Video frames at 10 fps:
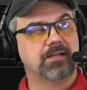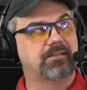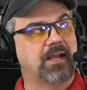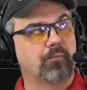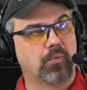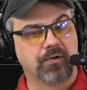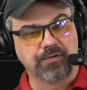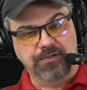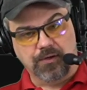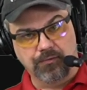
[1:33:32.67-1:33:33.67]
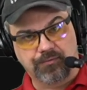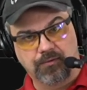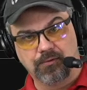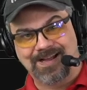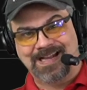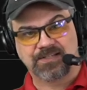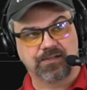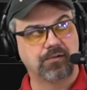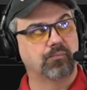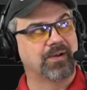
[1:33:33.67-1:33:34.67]
that we're going to go through,
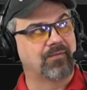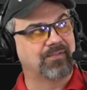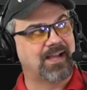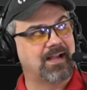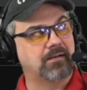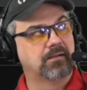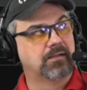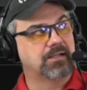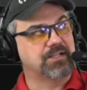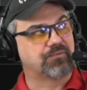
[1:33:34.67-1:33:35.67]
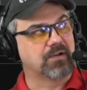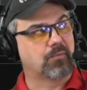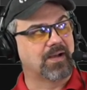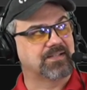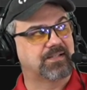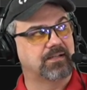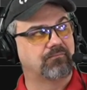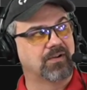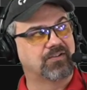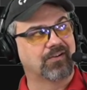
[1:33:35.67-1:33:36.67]
execute whenever that is requested,
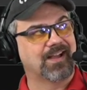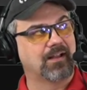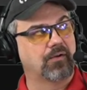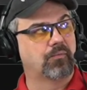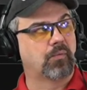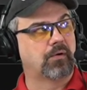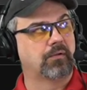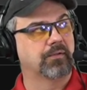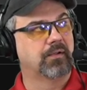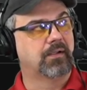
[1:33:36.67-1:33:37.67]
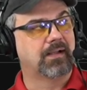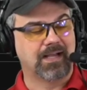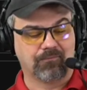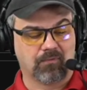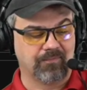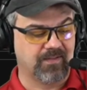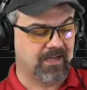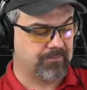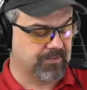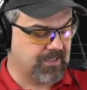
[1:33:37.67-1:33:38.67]
return hello world, and run
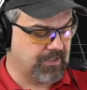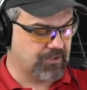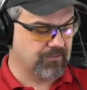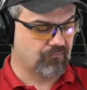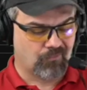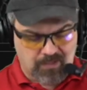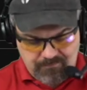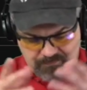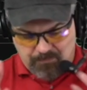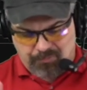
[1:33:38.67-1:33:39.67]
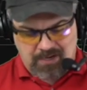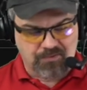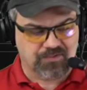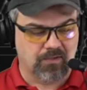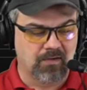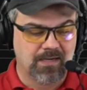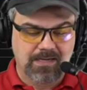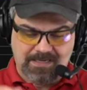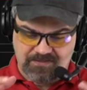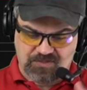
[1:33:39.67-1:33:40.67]
the application. Run the browser,
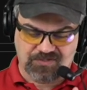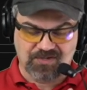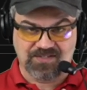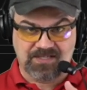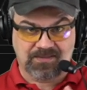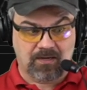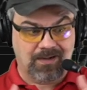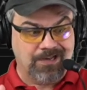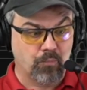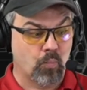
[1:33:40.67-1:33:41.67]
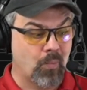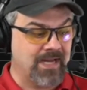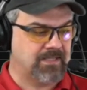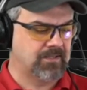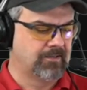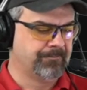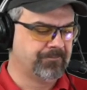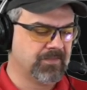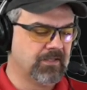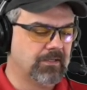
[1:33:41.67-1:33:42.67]
and it's just going to sit there and wait
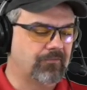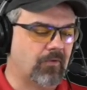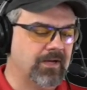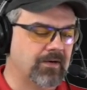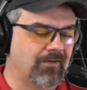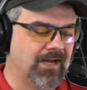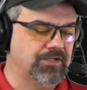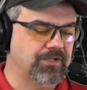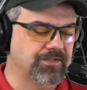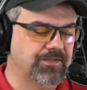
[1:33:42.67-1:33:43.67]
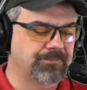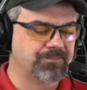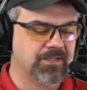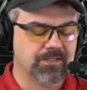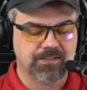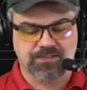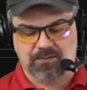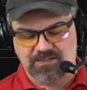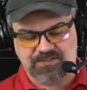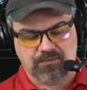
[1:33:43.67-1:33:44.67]
for interactions.
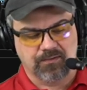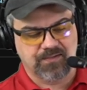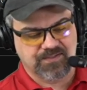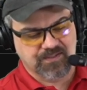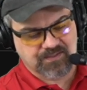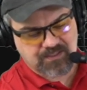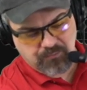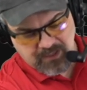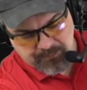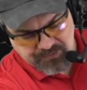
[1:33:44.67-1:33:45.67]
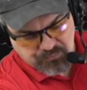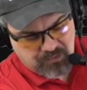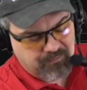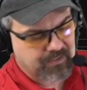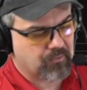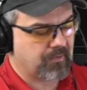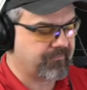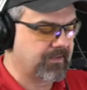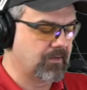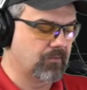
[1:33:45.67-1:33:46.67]
So let's start this and see what happens. Where'd my
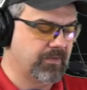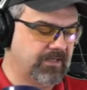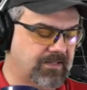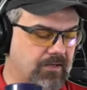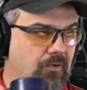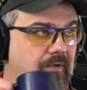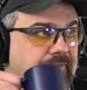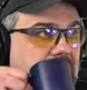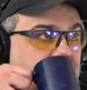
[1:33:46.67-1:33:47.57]
coffee go? We need that coffee.